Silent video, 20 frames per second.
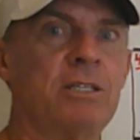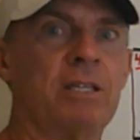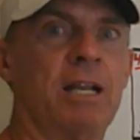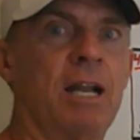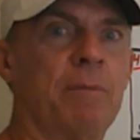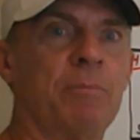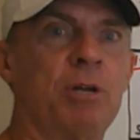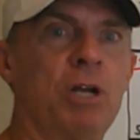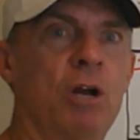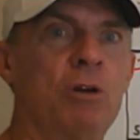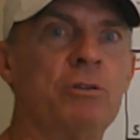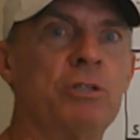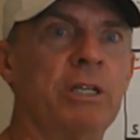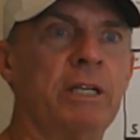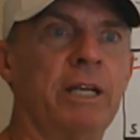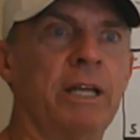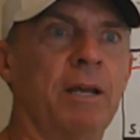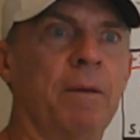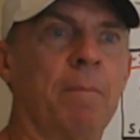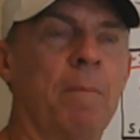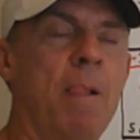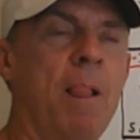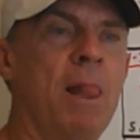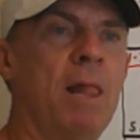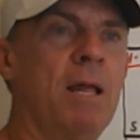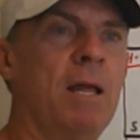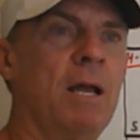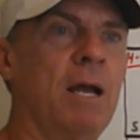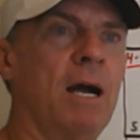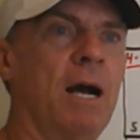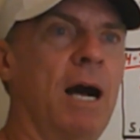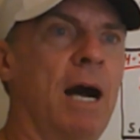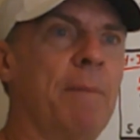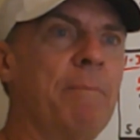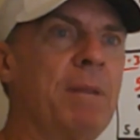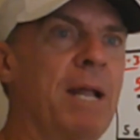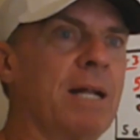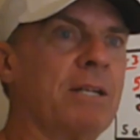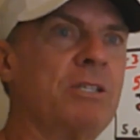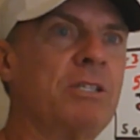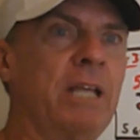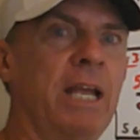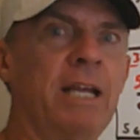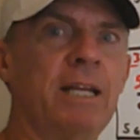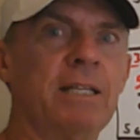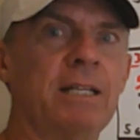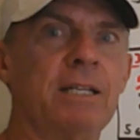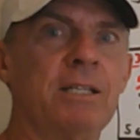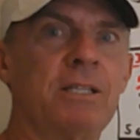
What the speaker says: that I'm coaching him. I'm not saying